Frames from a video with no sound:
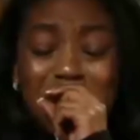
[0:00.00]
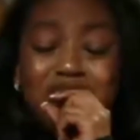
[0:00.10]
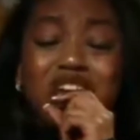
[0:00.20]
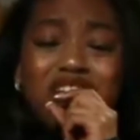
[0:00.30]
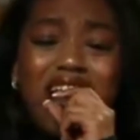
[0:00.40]
of the
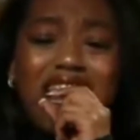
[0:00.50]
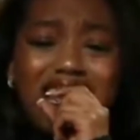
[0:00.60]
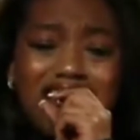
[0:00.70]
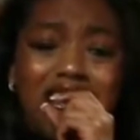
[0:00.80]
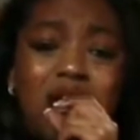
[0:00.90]
sugar
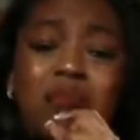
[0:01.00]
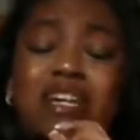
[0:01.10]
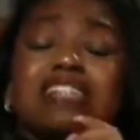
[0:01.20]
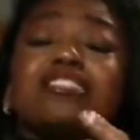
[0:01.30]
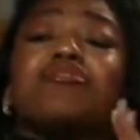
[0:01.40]
powder.
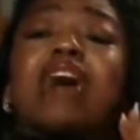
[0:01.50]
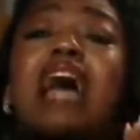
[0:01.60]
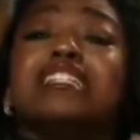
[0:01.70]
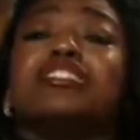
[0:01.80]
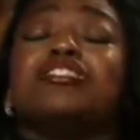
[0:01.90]
Okay,
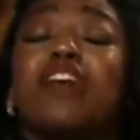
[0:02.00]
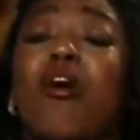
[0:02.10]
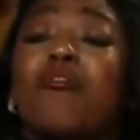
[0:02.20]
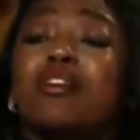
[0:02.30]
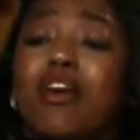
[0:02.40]
you know
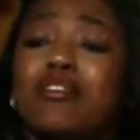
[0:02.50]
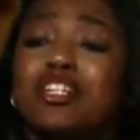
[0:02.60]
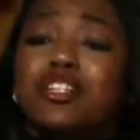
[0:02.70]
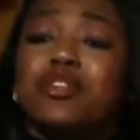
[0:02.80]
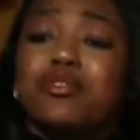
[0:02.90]
what?
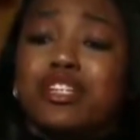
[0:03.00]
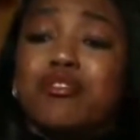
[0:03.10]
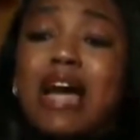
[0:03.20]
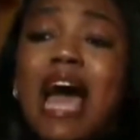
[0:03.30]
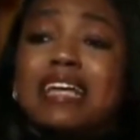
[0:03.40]

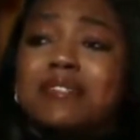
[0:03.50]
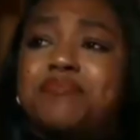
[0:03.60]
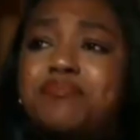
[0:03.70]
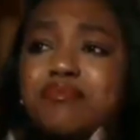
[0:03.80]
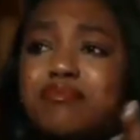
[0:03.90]

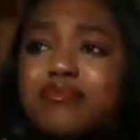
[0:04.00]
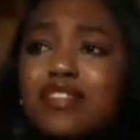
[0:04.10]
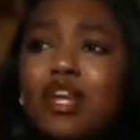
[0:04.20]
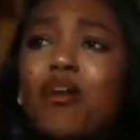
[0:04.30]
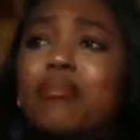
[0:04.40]

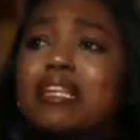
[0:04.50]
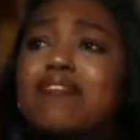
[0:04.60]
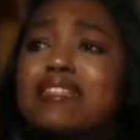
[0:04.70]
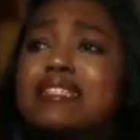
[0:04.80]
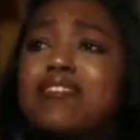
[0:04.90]
We could sit
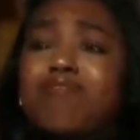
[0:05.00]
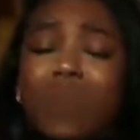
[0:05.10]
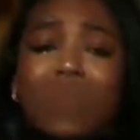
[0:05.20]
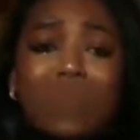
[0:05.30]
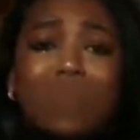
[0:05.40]
down and talk,
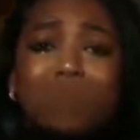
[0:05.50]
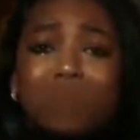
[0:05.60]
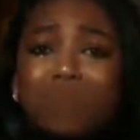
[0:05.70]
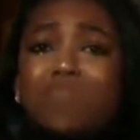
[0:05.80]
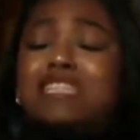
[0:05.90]

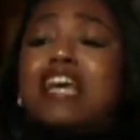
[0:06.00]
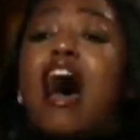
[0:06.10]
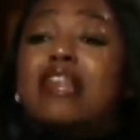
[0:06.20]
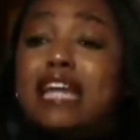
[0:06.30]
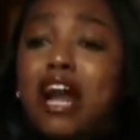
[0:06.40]
because you could be
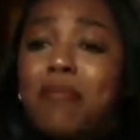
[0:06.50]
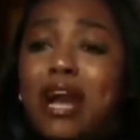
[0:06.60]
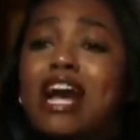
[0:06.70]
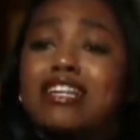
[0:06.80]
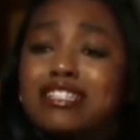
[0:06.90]
freed
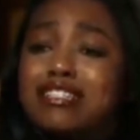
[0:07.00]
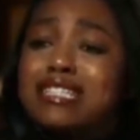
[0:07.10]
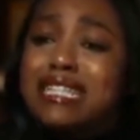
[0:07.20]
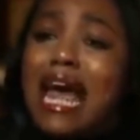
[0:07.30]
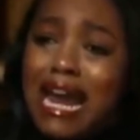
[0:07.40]
from that. You can be
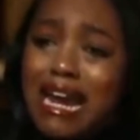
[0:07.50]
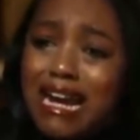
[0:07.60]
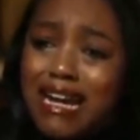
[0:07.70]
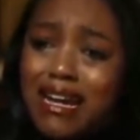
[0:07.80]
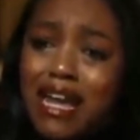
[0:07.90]
delivered
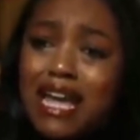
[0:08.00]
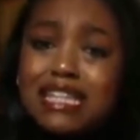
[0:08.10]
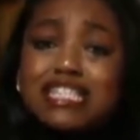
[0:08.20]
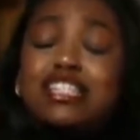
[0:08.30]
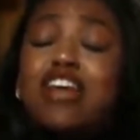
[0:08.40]
from
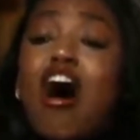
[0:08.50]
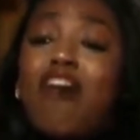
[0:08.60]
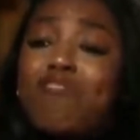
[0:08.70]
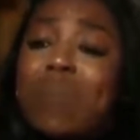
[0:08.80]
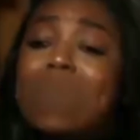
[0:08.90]
that.
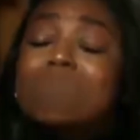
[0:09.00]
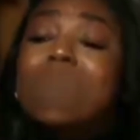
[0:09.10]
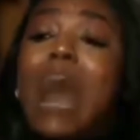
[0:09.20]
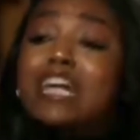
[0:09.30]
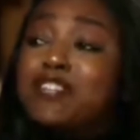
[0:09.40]
But
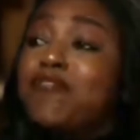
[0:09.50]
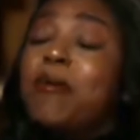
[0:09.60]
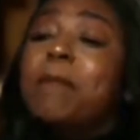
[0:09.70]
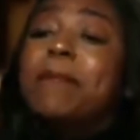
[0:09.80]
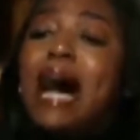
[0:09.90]
we
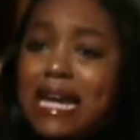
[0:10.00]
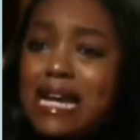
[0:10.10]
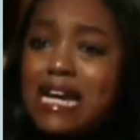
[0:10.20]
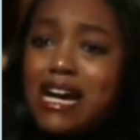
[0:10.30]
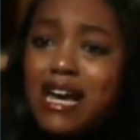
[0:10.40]
cannot
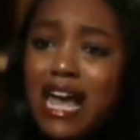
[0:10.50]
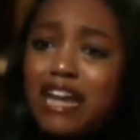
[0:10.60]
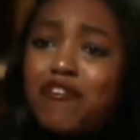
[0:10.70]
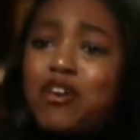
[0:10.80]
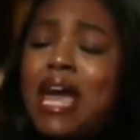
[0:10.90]
be
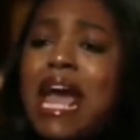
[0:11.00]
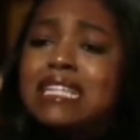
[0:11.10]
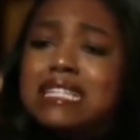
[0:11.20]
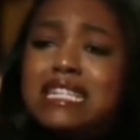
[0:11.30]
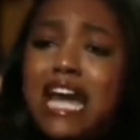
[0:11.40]
that you
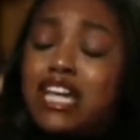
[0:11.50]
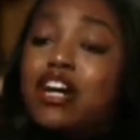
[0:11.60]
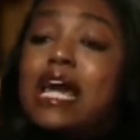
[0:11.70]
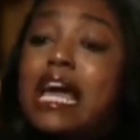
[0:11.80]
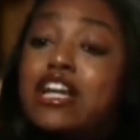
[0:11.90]
just didn't
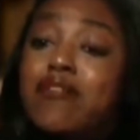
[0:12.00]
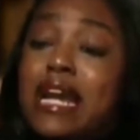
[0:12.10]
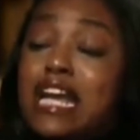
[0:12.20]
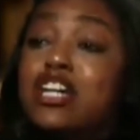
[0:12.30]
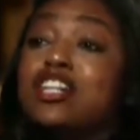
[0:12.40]
know what you
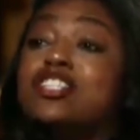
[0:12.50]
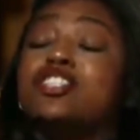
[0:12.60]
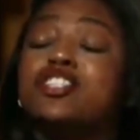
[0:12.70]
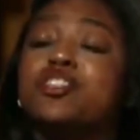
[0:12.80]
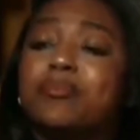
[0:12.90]
was doing, and
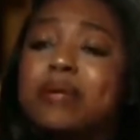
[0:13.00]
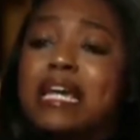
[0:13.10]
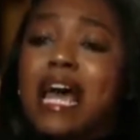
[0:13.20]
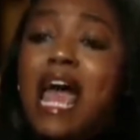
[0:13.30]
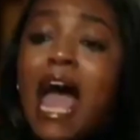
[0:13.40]
you just